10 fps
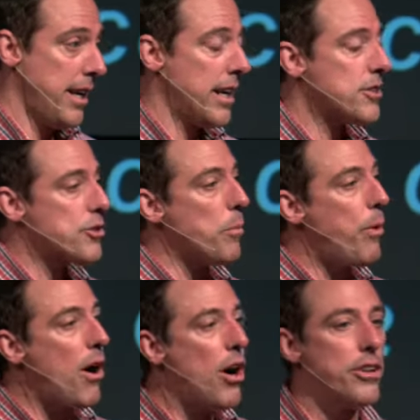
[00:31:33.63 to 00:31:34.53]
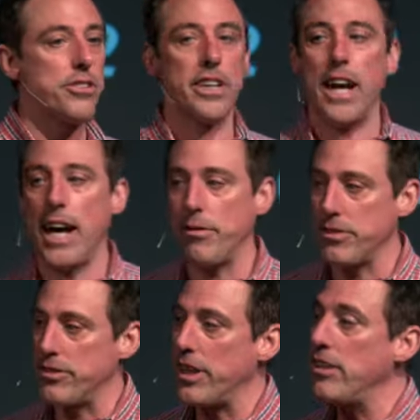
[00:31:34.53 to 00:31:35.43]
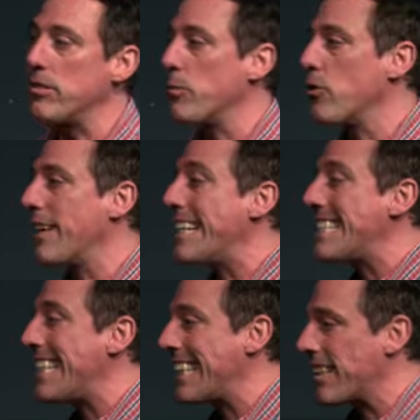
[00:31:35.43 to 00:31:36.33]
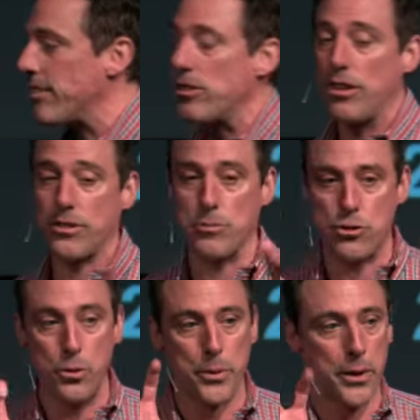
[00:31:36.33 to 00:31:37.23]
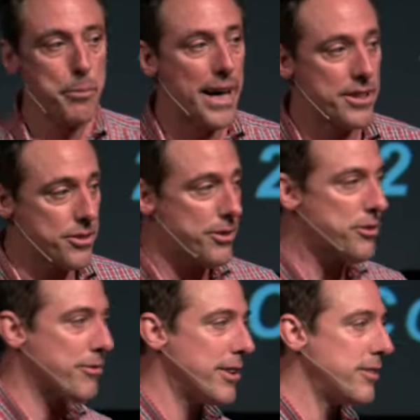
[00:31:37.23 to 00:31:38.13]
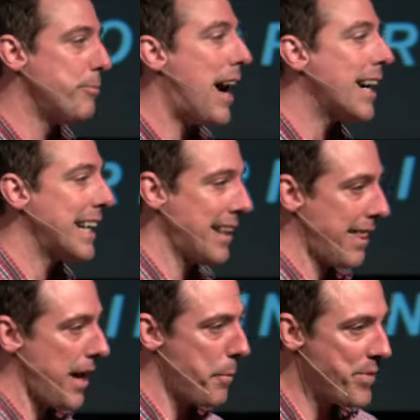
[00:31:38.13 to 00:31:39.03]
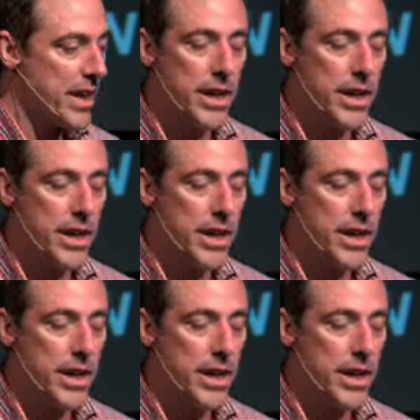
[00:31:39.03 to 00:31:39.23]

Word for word: And so Paul is going to have to say some crazy things. He calls them super apostles, right? He's mocking them.